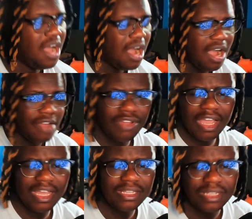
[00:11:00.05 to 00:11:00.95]
Uh, you
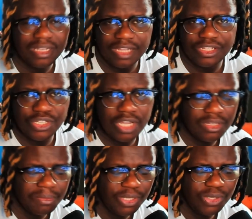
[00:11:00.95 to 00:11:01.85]
guys like this
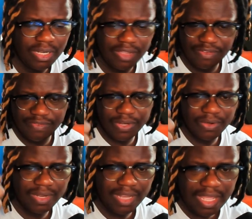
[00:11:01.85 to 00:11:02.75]
chapter, be sure to give the
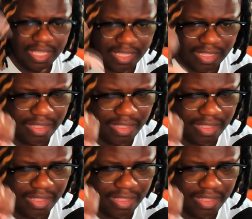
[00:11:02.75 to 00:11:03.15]
video a like.